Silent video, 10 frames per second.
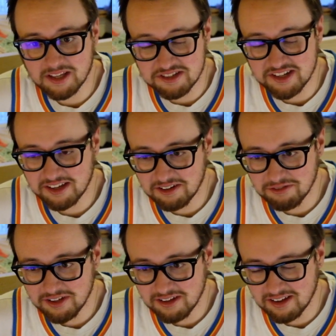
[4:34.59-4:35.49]

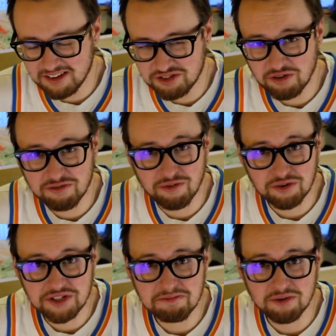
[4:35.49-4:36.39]
consecutively. He scored
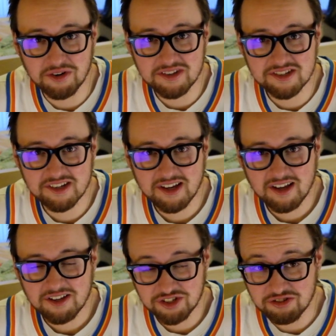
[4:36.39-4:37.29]
14 points
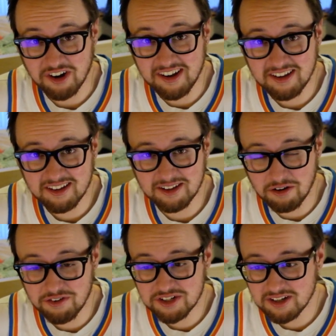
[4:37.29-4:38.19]
straight in
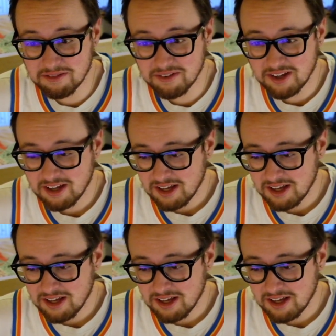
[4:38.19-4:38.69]
overtime,